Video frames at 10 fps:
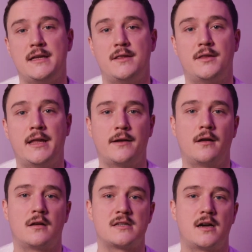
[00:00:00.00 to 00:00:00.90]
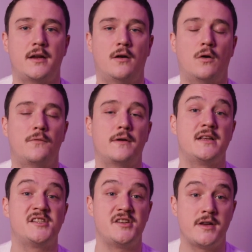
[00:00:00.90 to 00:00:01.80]
in the technical side of
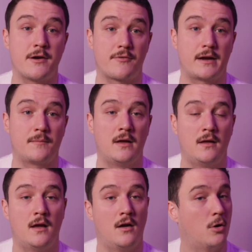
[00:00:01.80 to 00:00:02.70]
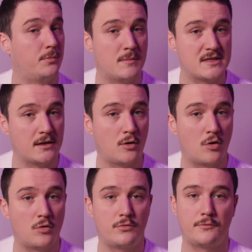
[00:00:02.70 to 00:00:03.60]
engineering, optimizing
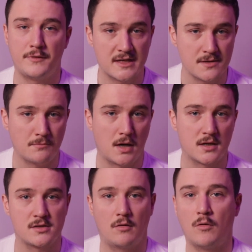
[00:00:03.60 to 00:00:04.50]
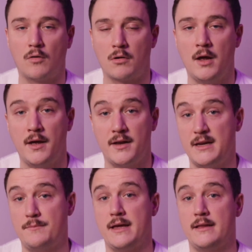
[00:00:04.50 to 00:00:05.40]
code, fixing bugs, or
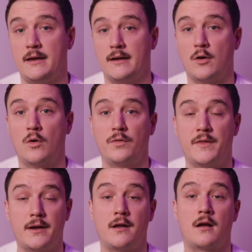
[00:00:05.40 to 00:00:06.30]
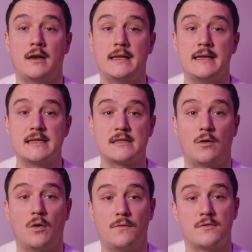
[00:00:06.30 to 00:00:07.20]
debating on technicalities
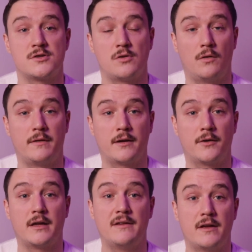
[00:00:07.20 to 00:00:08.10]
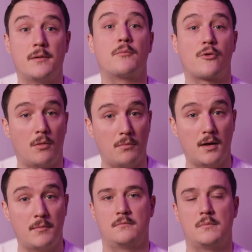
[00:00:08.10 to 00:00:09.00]
of solving a given
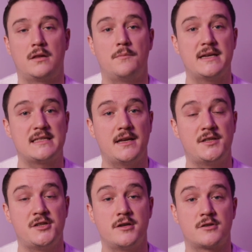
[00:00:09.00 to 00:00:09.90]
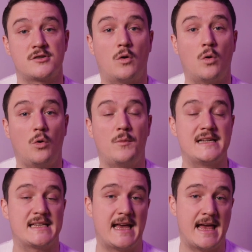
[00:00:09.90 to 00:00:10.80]
problem. But the best engineers
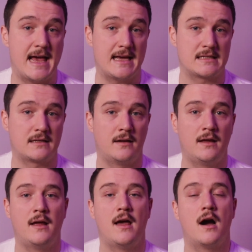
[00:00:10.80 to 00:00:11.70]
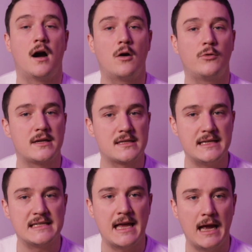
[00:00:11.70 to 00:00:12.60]
always ask, how does
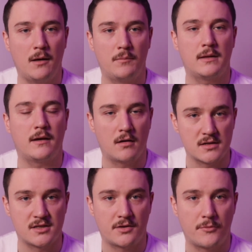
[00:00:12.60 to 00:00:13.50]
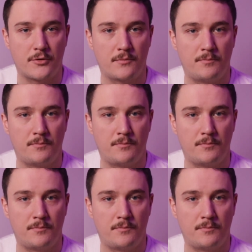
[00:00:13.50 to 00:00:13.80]
this help the customer?